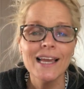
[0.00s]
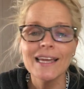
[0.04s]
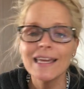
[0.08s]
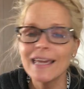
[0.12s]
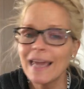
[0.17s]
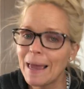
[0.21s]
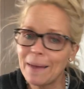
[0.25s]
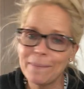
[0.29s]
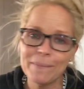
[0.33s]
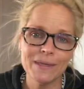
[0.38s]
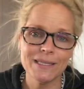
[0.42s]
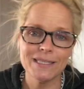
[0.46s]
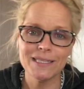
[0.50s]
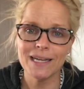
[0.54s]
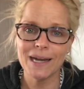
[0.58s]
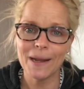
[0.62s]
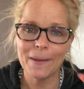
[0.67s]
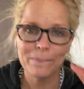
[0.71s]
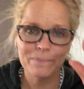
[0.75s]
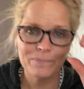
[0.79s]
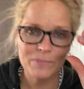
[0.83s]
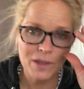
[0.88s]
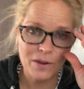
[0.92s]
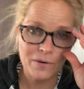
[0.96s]
Can't mess it
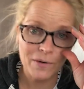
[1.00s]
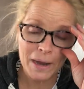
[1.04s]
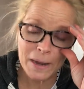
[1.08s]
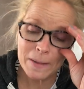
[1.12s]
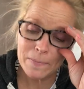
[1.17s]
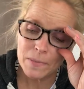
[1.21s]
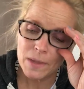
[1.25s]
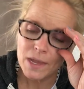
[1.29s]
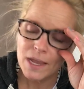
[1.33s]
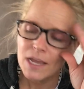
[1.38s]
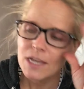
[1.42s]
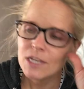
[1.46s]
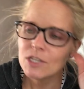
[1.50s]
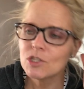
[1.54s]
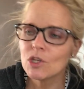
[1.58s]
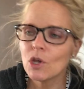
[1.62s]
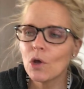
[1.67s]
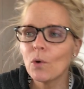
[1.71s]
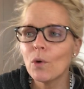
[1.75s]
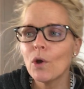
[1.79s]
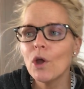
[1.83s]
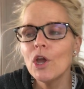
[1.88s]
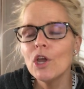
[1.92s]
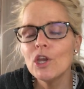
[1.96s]
up. All right,
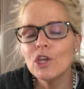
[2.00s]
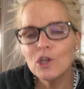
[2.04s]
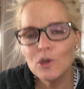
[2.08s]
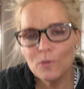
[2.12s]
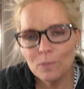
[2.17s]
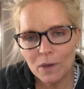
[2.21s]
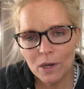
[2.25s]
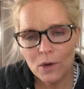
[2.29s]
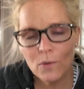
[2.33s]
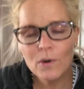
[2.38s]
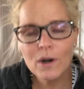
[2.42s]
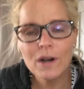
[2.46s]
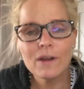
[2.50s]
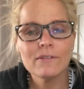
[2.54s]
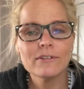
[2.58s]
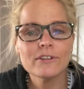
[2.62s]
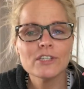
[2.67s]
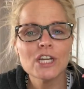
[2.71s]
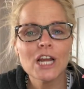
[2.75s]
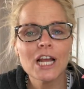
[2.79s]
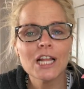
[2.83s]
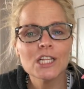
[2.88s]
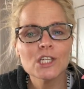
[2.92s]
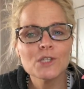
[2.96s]
so you pick whatever
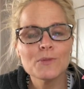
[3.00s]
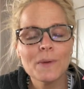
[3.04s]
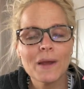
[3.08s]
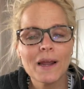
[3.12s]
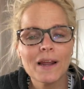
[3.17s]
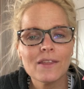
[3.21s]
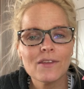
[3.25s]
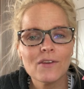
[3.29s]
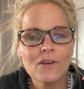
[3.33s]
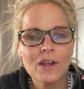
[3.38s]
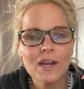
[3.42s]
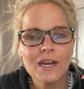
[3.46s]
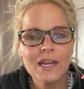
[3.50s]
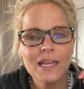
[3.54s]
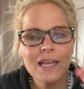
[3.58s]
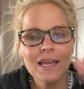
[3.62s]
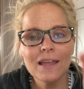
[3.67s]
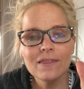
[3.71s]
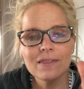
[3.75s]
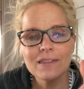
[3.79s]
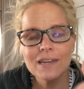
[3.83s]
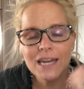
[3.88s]
challenge pack they're going to get.